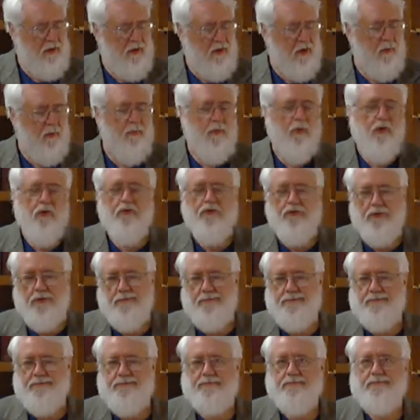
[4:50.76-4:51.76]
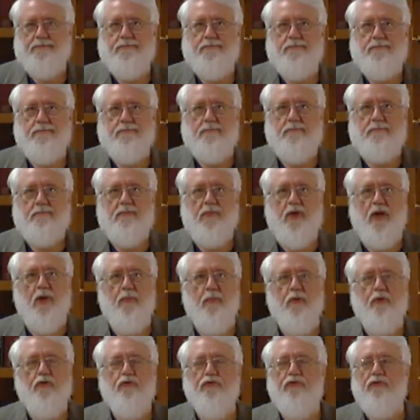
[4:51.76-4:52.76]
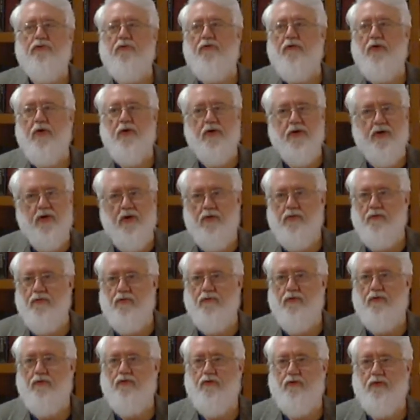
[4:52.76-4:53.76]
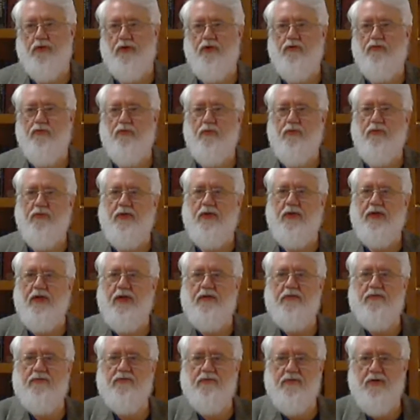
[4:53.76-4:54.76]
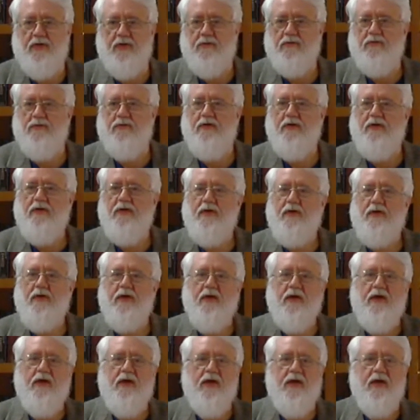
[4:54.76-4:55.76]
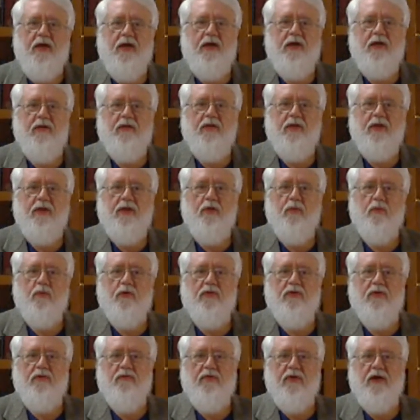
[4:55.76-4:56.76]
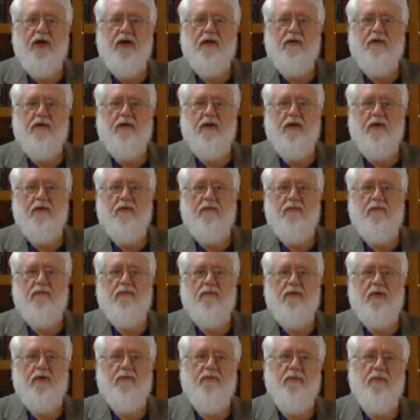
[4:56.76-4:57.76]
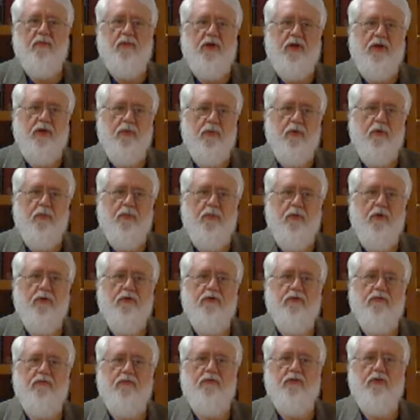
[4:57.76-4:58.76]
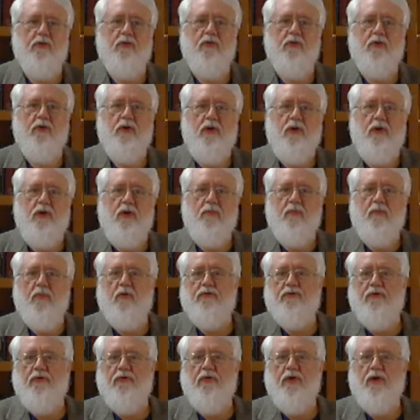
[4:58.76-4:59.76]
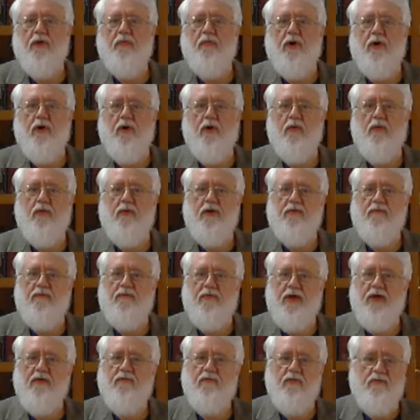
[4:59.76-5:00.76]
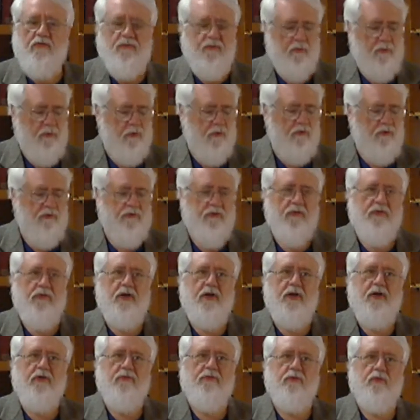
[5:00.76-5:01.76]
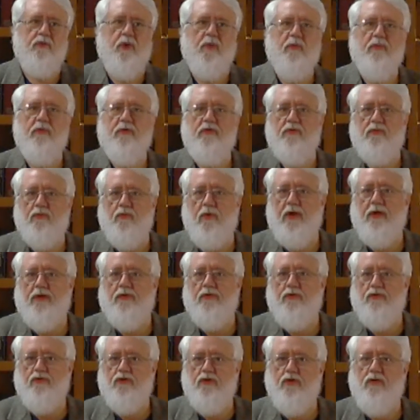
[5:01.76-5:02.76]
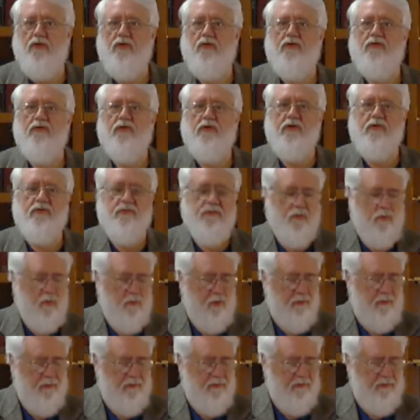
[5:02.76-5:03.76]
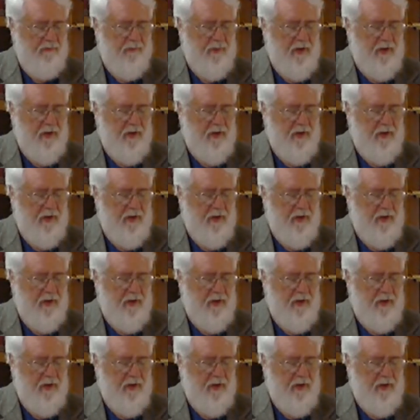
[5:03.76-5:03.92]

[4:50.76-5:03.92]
Abortion. Abortion is a very controversial issue in the United States. And in dealing with the fact of, from the liberal point of view, Most of them are in favor of abortion, that it's a woman's right to choose, that it's a woman's